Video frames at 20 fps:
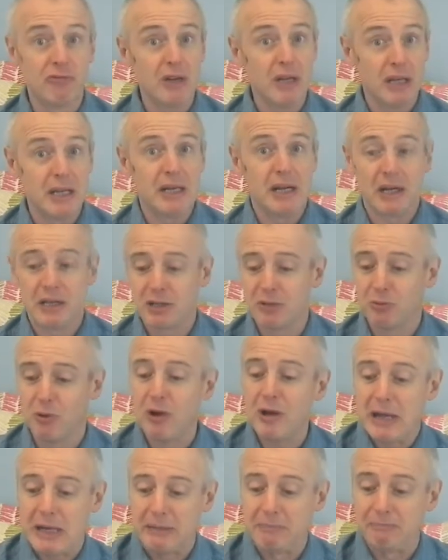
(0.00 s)
Really nice
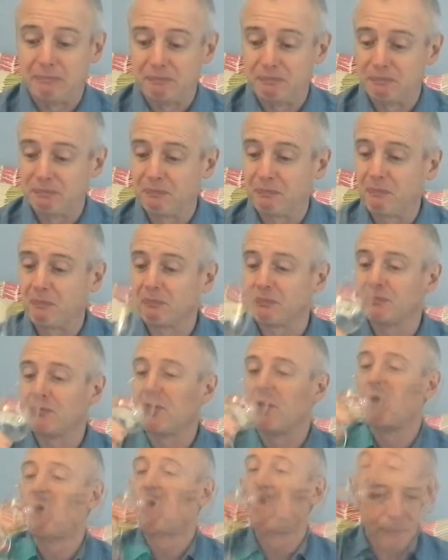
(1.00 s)
wine.
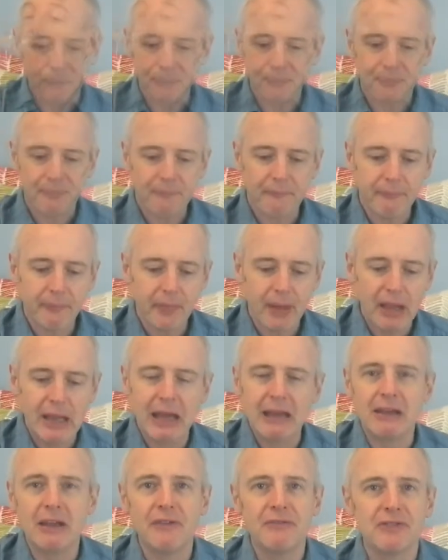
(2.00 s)
Yeah,
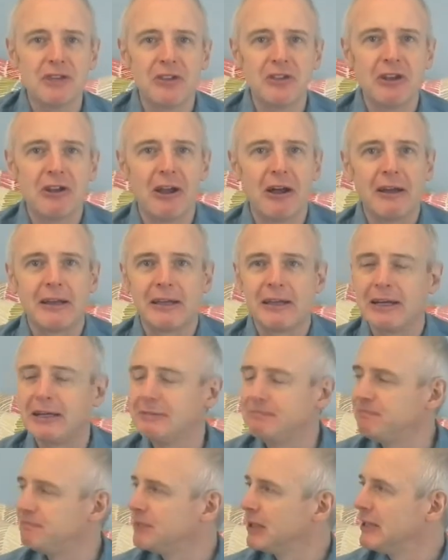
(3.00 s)
I'd love something like
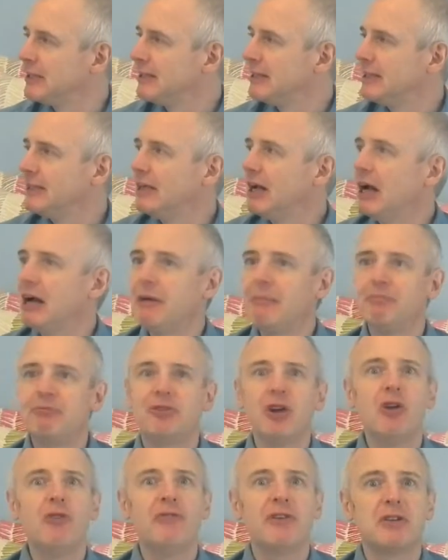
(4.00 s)

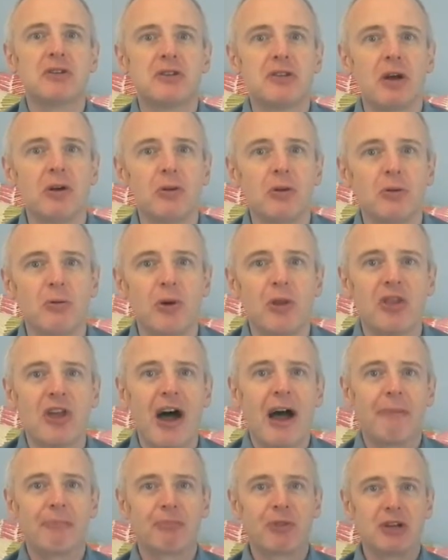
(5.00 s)
Dover Sole with
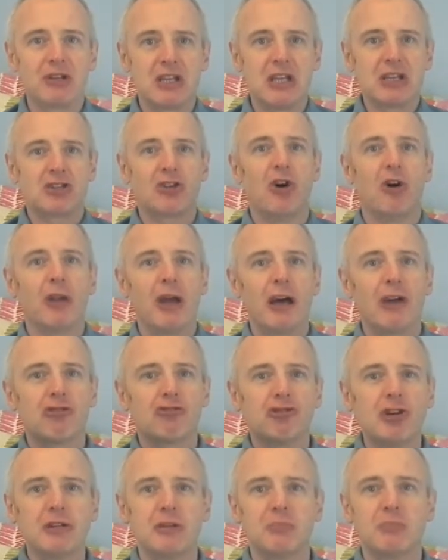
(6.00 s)
that, because it's got that
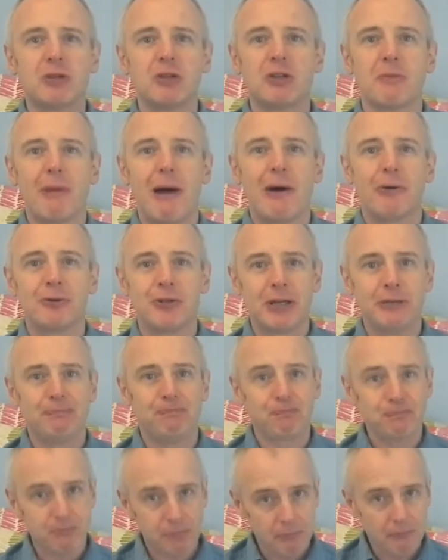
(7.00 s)
crispness about
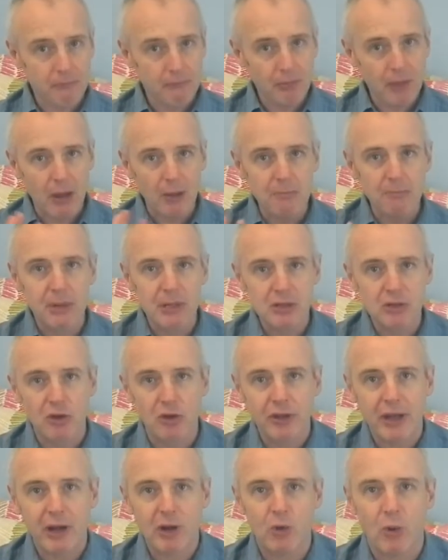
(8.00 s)
it. But it's
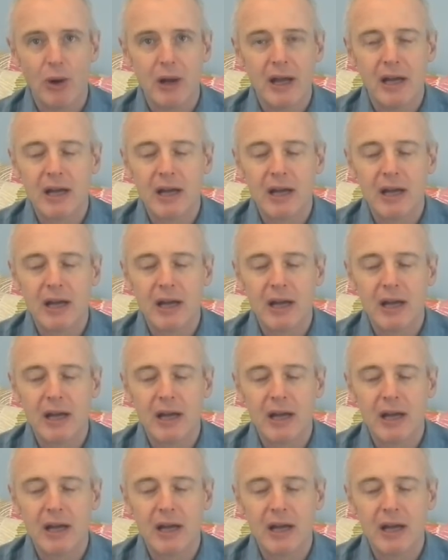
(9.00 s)
got that